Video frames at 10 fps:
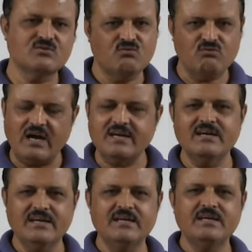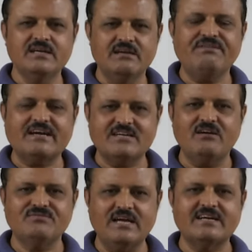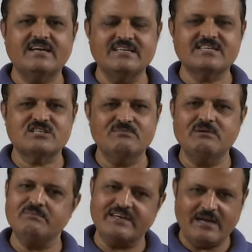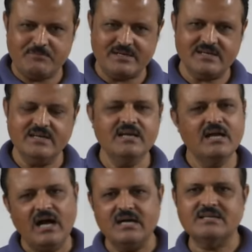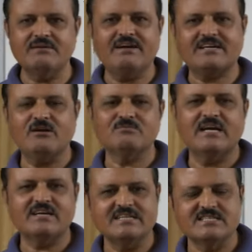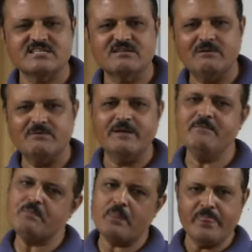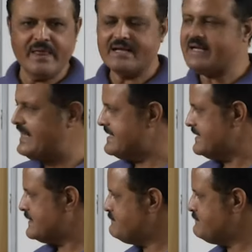One effect of that transaction will be debit, other effect of that transaction will be credit.